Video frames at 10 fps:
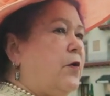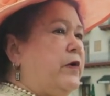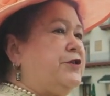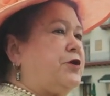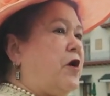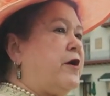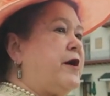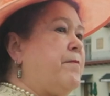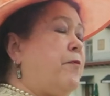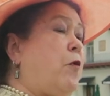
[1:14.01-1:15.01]
We
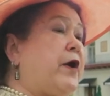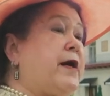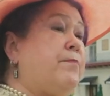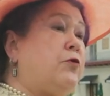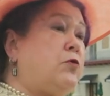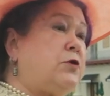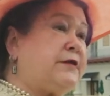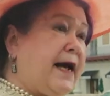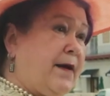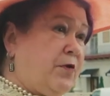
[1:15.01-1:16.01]
started importing pool
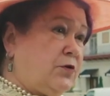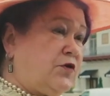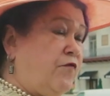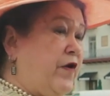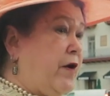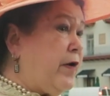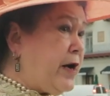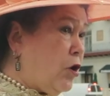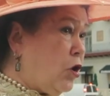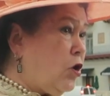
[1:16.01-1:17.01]
tables
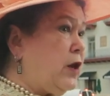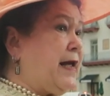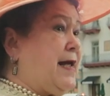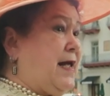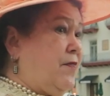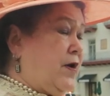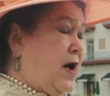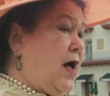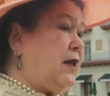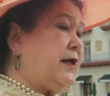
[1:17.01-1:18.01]
very early in the
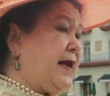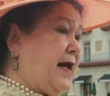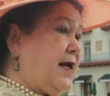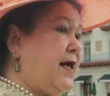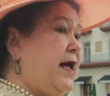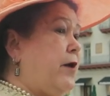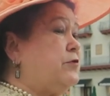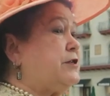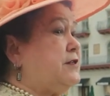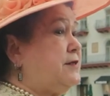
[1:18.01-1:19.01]
colony. It
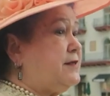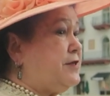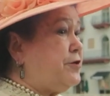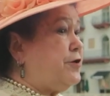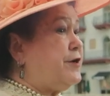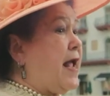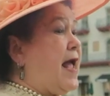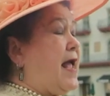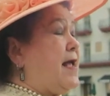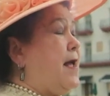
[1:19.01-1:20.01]
was considered
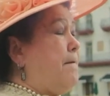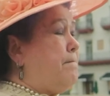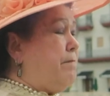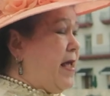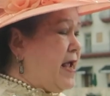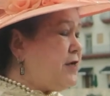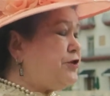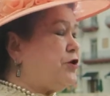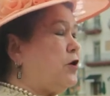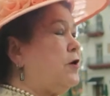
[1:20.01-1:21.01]
a
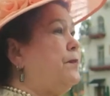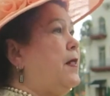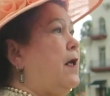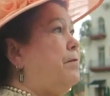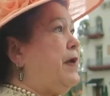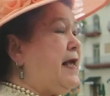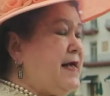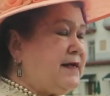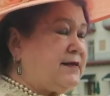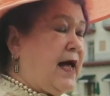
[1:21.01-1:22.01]
major
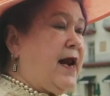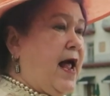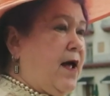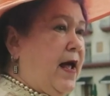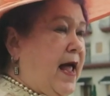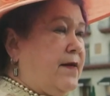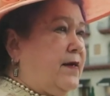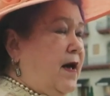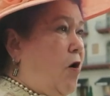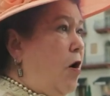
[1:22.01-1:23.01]
piece,
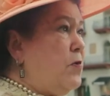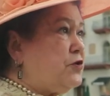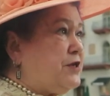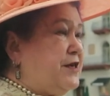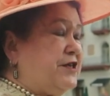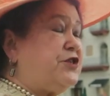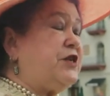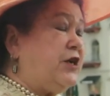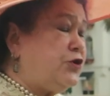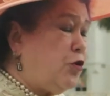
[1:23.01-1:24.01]
almost an
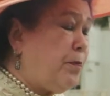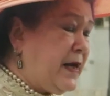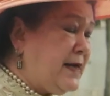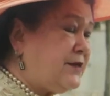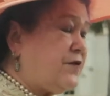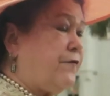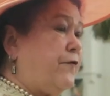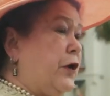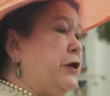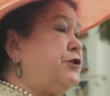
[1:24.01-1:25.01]
essential piece of
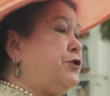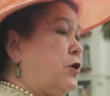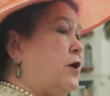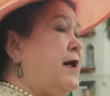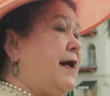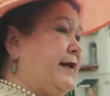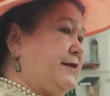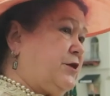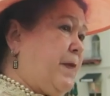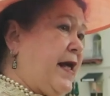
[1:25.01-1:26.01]
furniture in
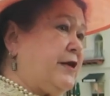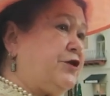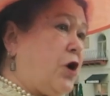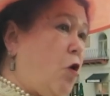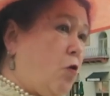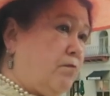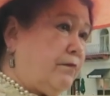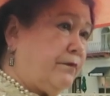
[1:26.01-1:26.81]
a Spanish home.